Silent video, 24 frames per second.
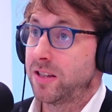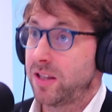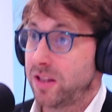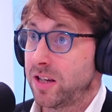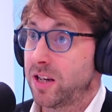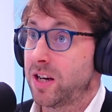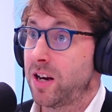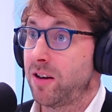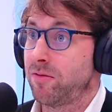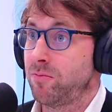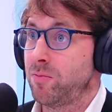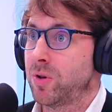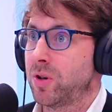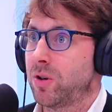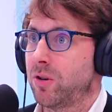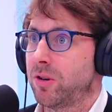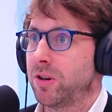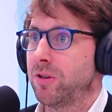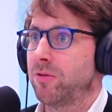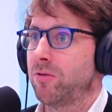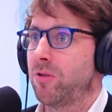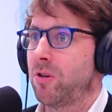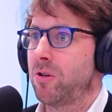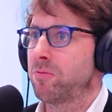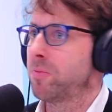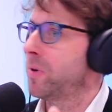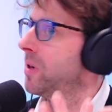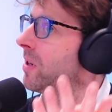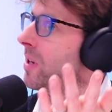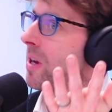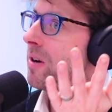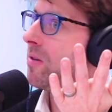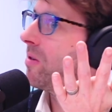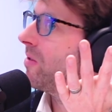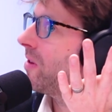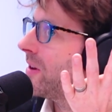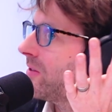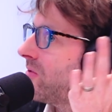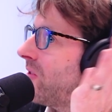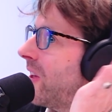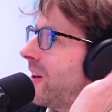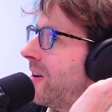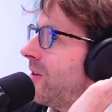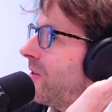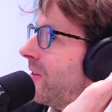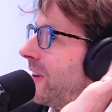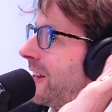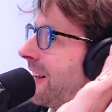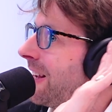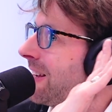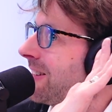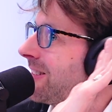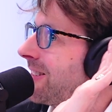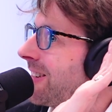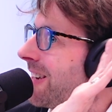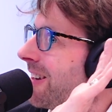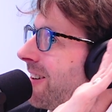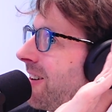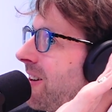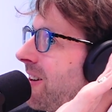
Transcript: like the government got it wrong. But they're not easy